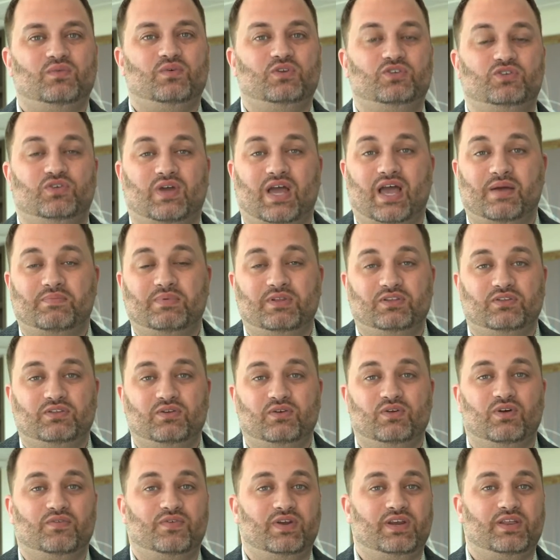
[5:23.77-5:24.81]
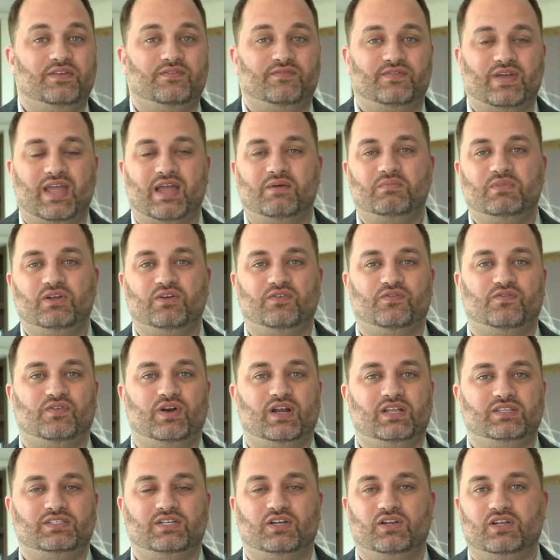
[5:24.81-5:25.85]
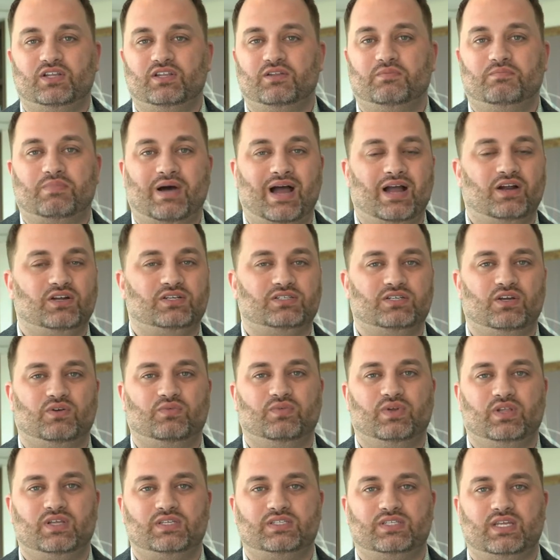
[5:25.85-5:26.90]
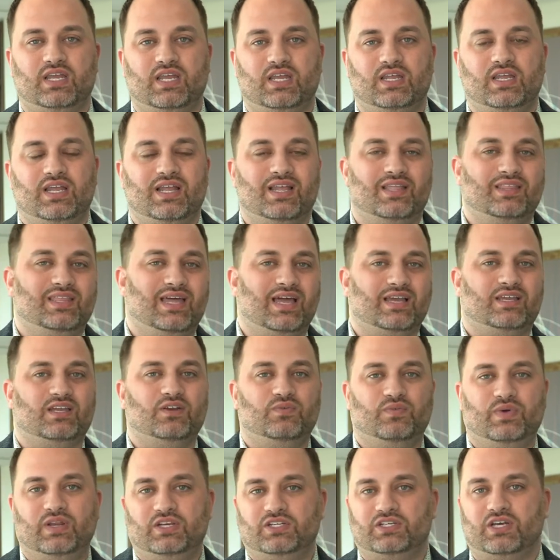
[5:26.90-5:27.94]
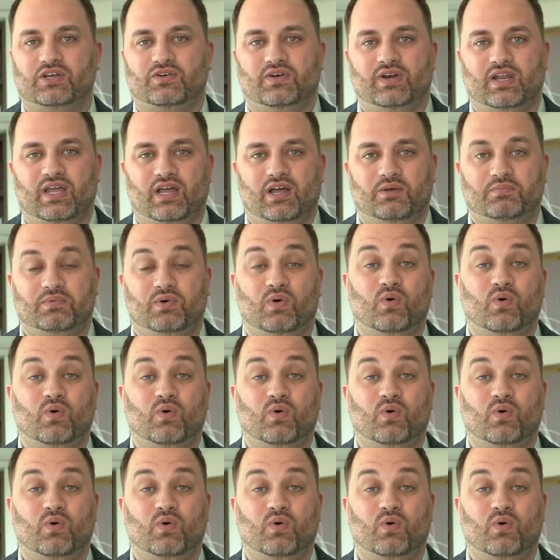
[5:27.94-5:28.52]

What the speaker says: would you happen to know of any family or friends that are looking to buy or sell real estate that can reach out and help?